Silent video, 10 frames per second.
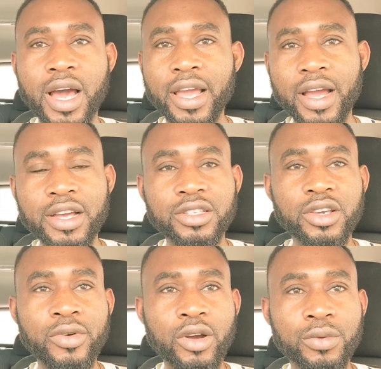Hi guys,
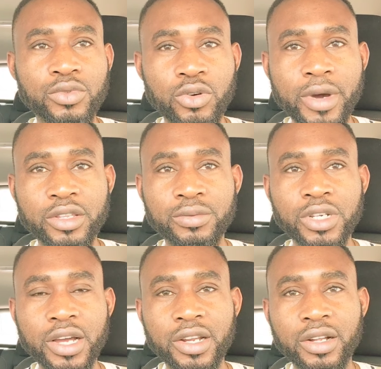welcome to my YouTube
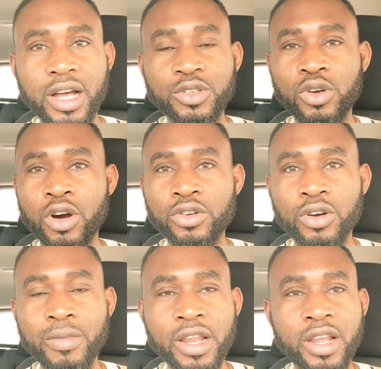channel. As you all
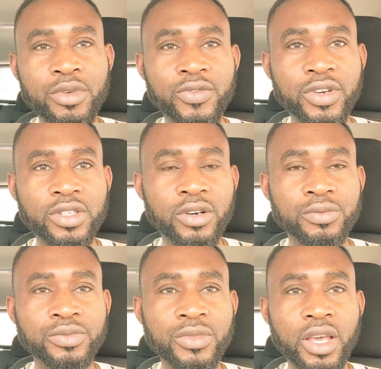know, my name is
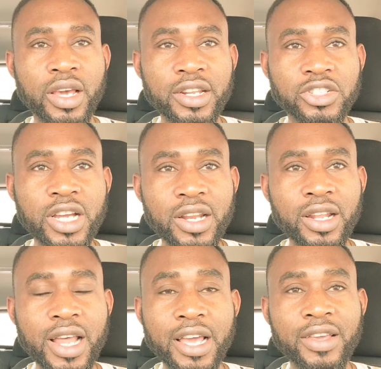Victor. In this
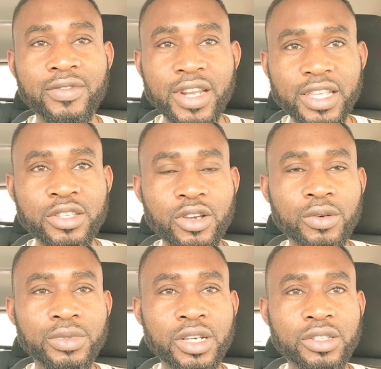channel, I give latest
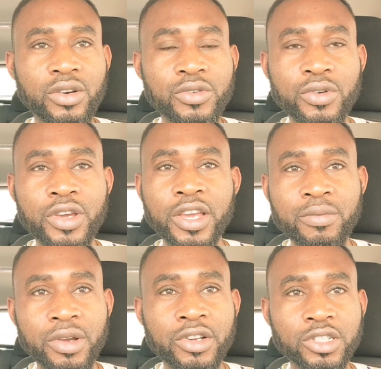updates on UK
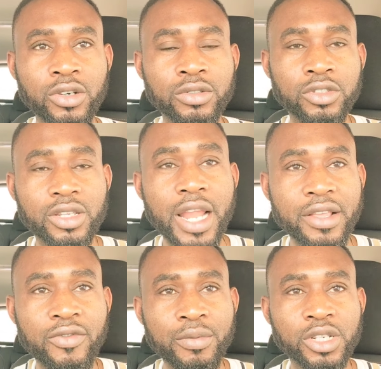immigration, just
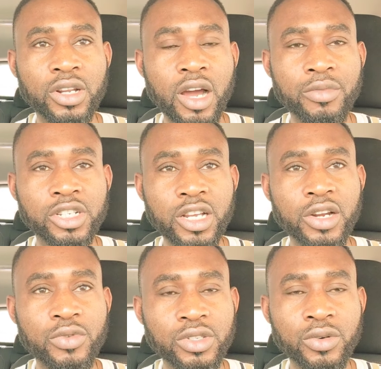like the information I'll be
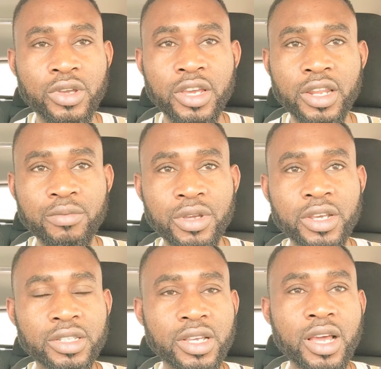sharing with you in a
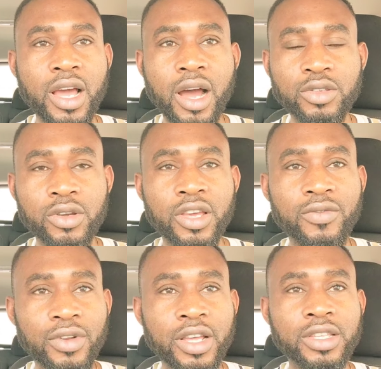minute. I also
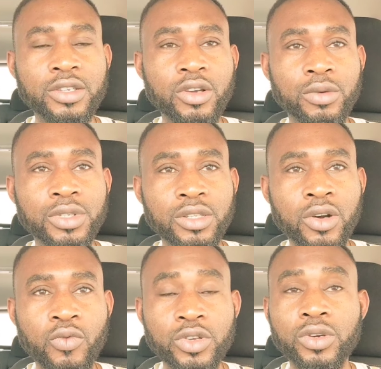give latest
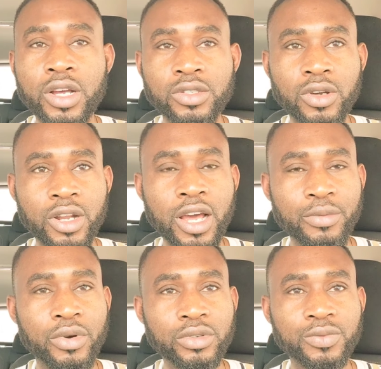updates on ways you can study
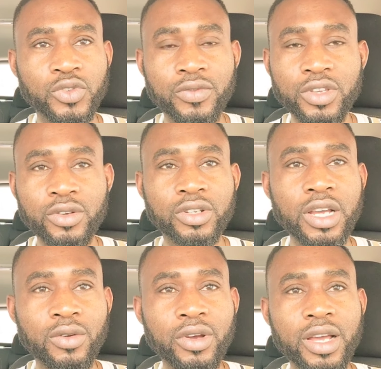abroad. So if this
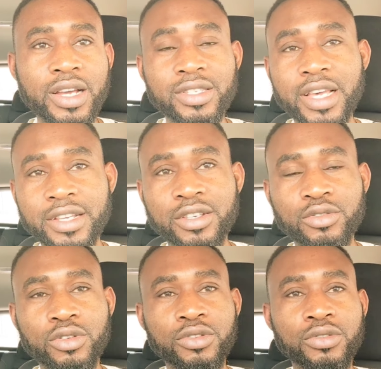content looks
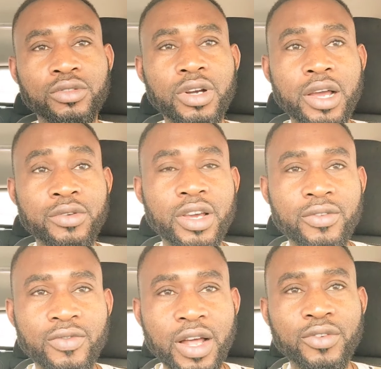exciting to you and you
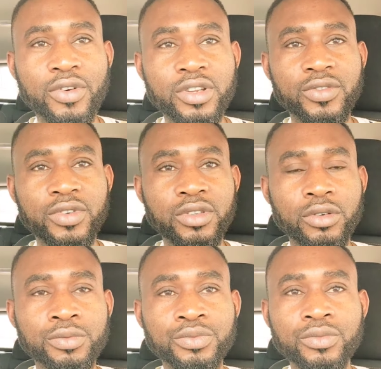get value for this
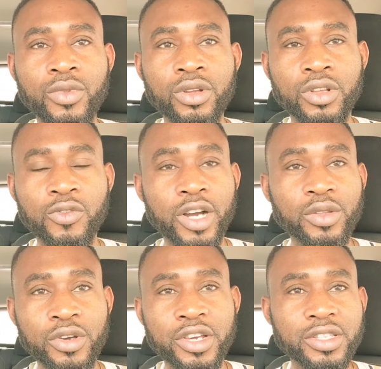video, don't
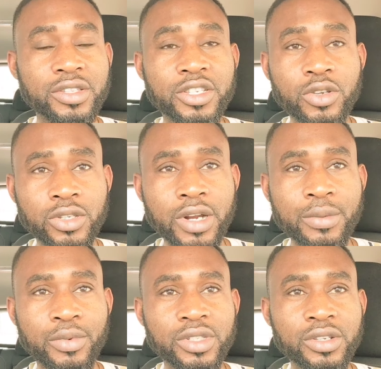forget to hit the
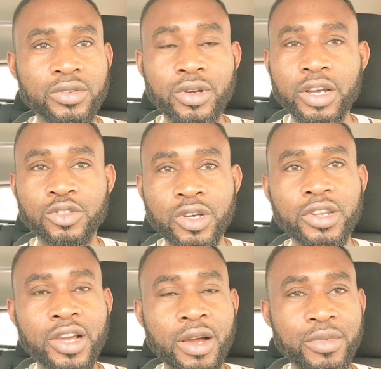subscribe button so you can
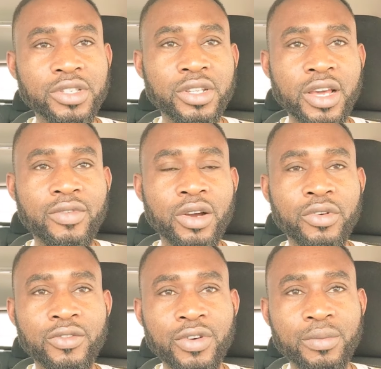join the amazing
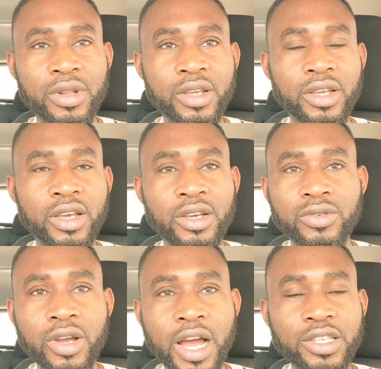ever-growing family.
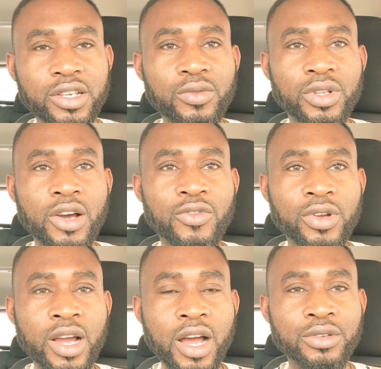So guys, without
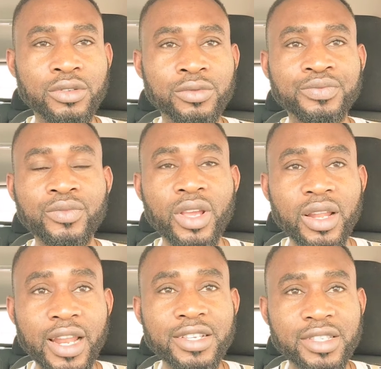further ado,
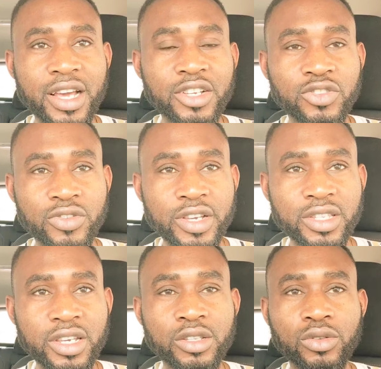let's get
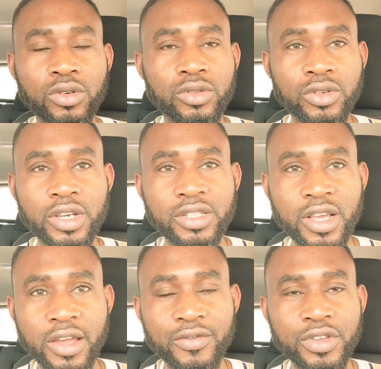straight into today's
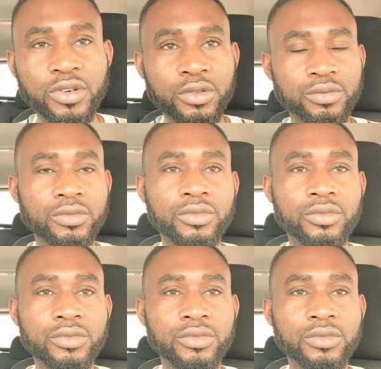video.